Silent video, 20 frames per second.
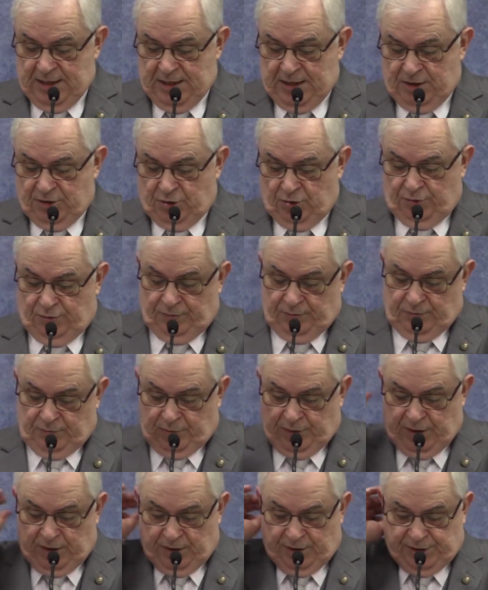So
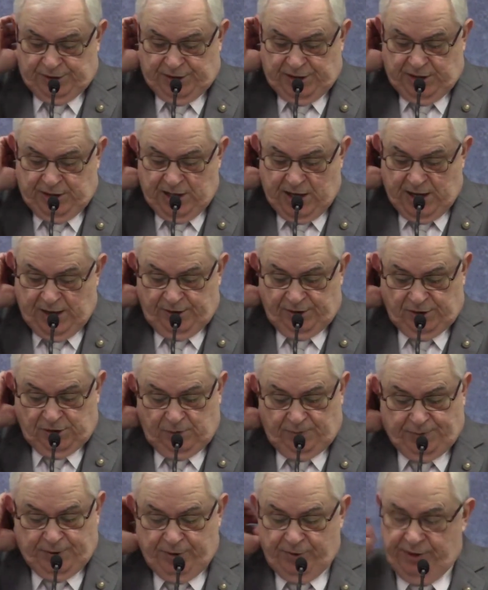we are to see God as
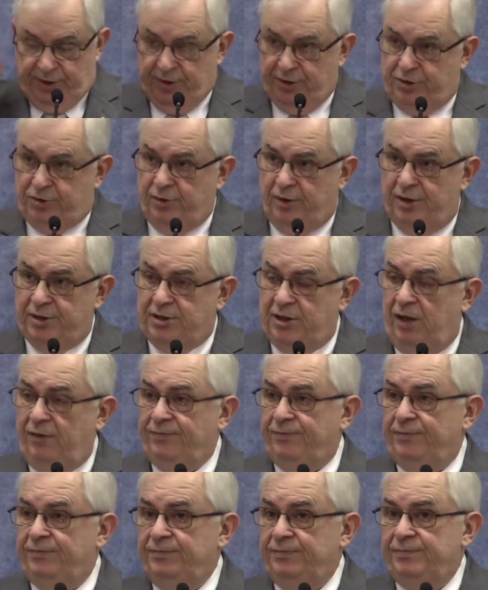superior to ourselves.
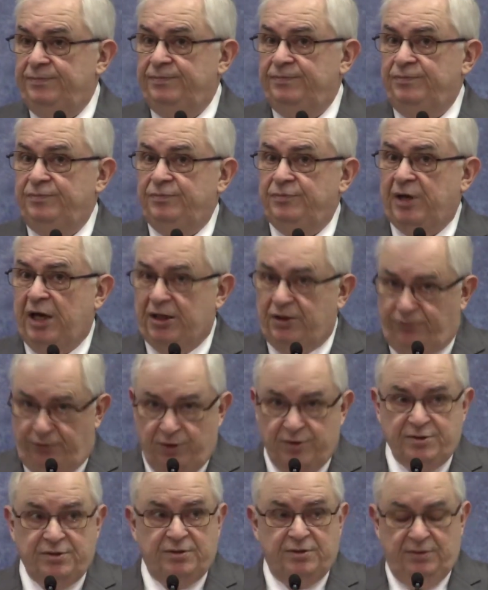That's
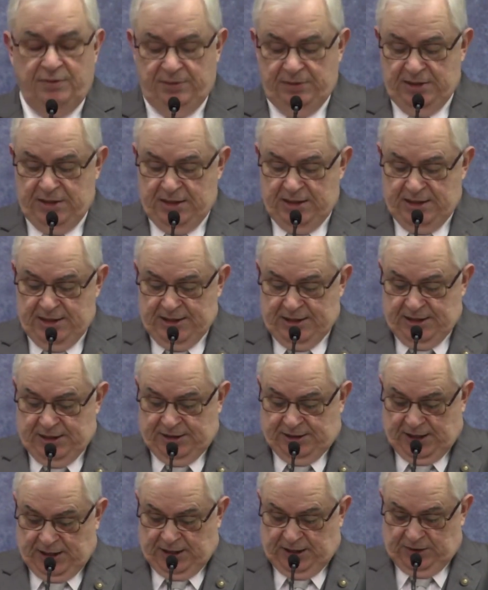first.
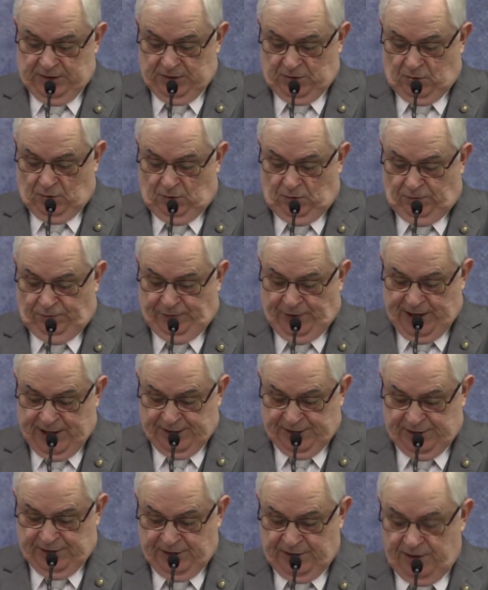Second, hold
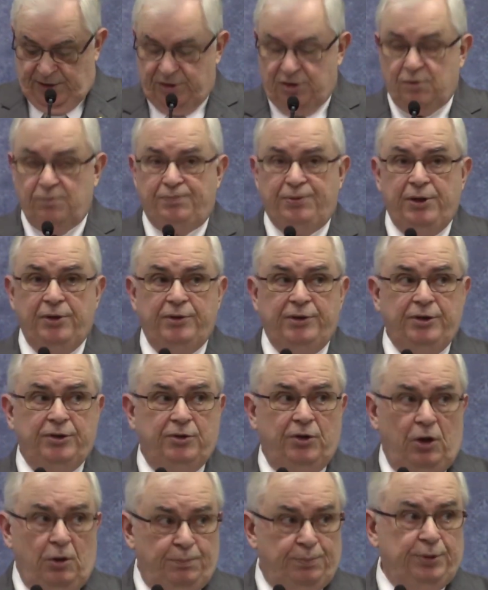fast to God's superior
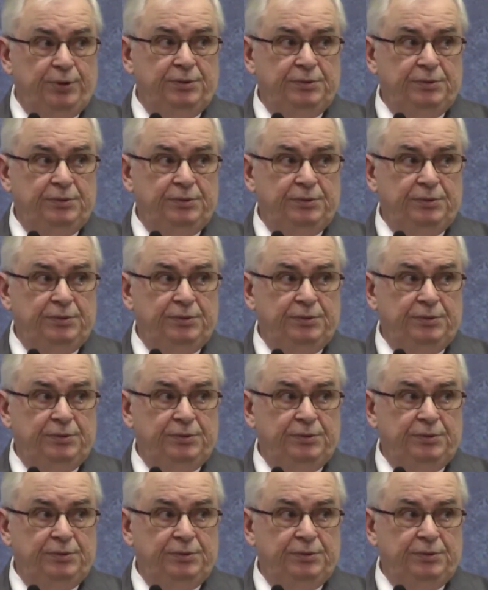hope.